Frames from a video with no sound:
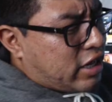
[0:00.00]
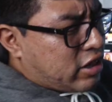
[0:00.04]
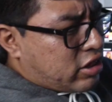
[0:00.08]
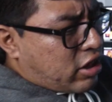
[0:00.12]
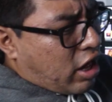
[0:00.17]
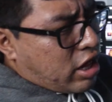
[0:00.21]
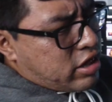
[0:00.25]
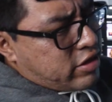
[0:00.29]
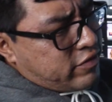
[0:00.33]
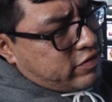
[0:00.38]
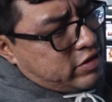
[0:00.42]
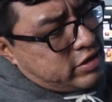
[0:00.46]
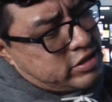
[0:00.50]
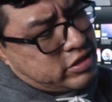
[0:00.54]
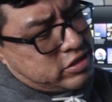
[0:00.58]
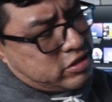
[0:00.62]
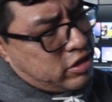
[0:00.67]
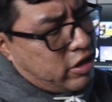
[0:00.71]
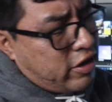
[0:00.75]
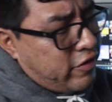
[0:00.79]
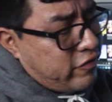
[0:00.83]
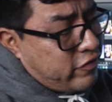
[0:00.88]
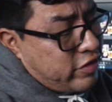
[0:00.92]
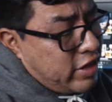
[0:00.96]
lot of the
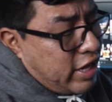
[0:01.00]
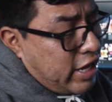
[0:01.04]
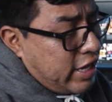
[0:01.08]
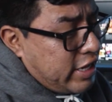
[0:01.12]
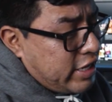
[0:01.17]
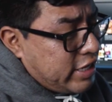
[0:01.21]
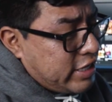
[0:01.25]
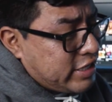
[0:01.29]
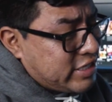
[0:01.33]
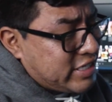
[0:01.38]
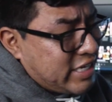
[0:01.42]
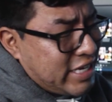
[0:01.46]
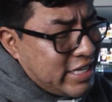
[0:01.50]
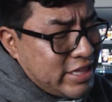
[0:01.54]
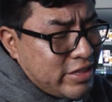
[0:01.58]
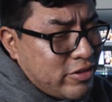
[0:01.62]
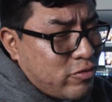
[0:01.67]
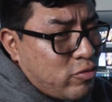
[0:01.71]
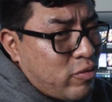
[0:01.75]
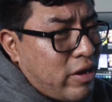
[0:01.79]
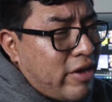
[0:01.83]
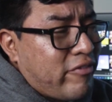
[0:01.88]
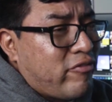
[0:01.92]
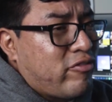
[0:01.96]
stuff that is in the
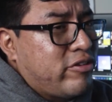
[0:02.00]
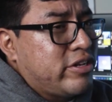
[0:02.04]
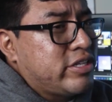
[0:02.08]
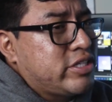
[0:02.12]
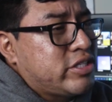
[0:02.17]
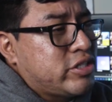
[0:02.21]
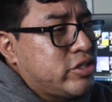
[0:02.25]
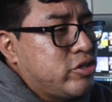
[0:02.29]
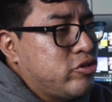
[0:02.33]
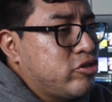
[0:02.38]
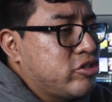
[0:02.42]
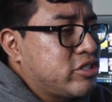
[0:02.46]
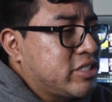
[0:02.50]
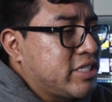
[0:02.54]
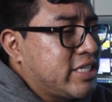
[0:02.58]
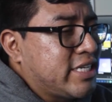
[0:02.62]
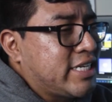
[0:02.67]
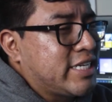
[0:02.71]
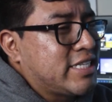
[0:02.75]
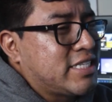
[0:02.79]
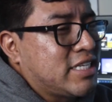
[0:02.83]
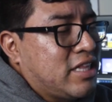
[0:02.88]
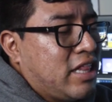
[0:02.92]
reference usually gets